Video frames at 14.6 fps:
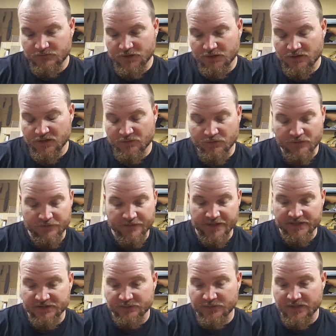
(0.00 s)
Nothing real
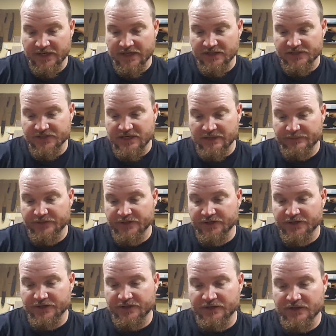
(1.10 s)
fancy, but it got the job
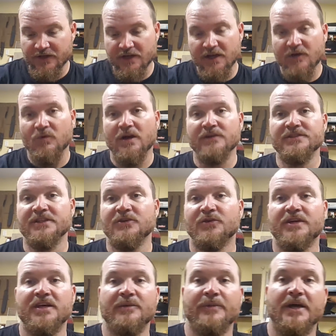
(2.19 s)
done. And when I was a little
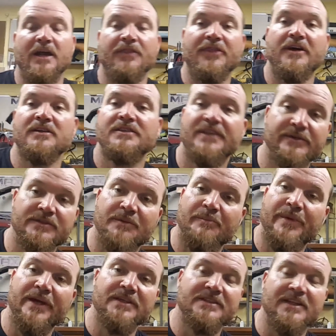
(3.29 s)
kid, man, I thought this thing was the
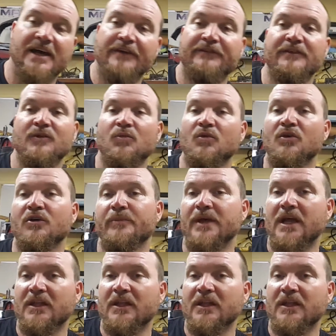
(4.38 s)
biggest knife in the world, man.